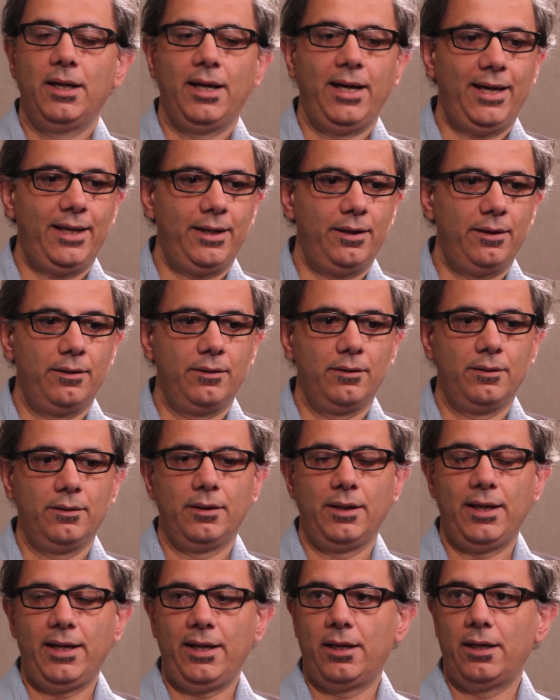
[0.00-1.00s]
and
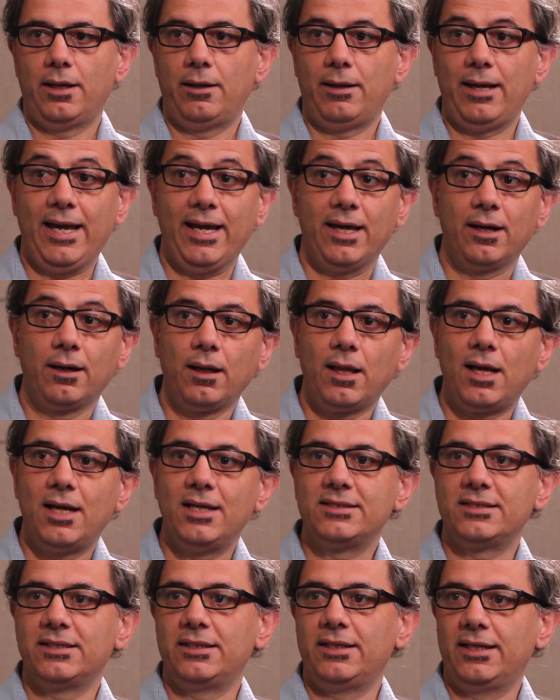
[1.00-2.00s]

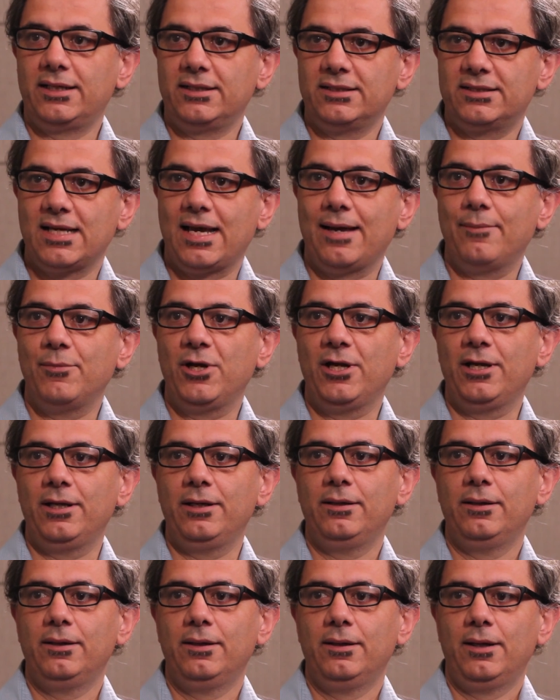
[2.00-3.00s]
analyze it, examine it,